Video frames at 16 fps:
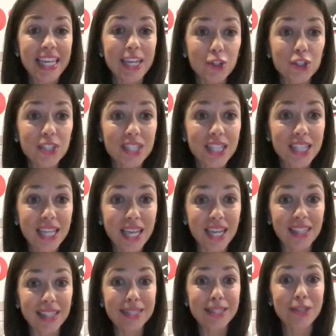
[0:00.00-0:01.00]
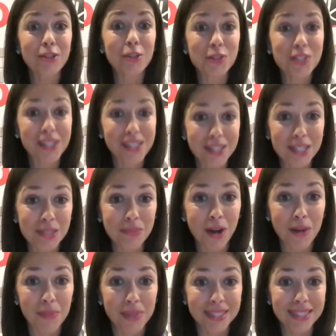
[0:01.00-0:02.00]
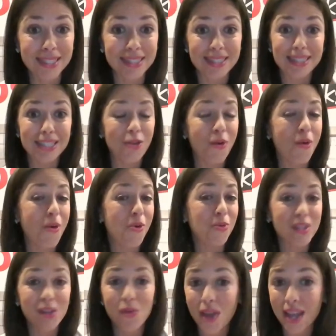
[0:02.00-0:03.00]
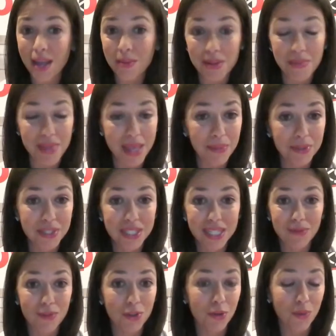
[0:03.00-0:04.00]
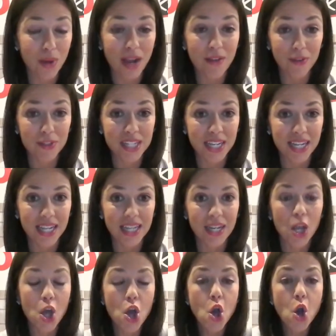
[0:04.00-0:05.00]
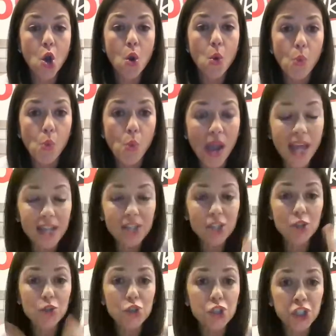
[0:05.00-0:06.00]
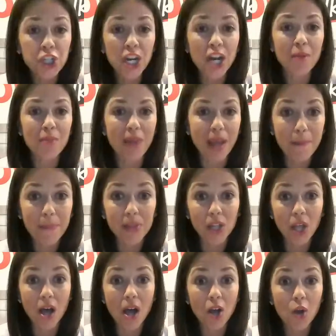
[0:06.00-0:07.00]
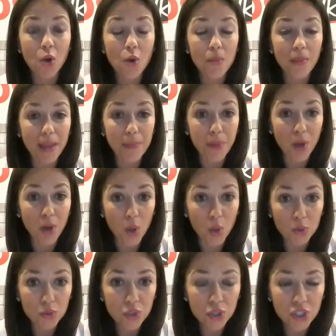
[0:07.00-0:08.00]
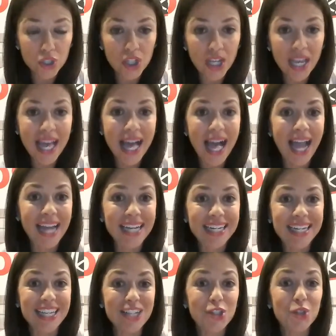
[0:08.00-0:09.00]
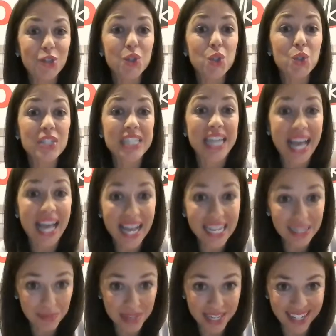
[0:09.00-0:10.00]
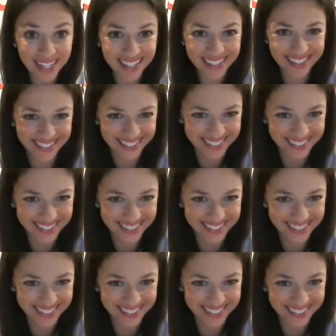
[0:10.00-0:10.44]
Here's the thing, and listen closely to this part, because this is the only way I'm going to be able to give you your raffle ticket. When you share my blog or my post, I need you to tag me.